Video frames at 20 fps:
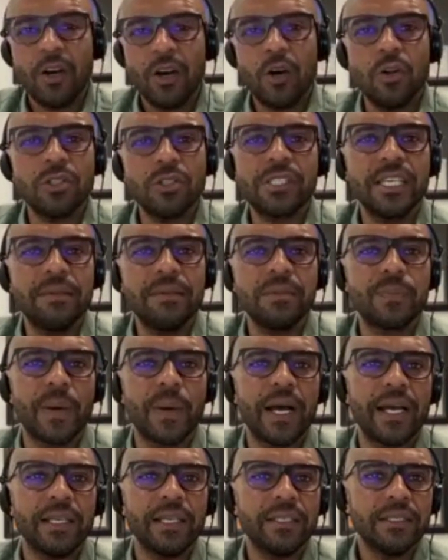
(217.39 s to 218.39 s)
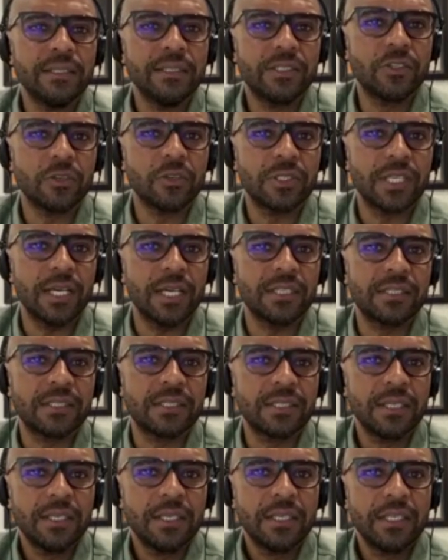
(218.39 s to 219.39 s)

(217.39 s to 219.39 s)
All teams buy success.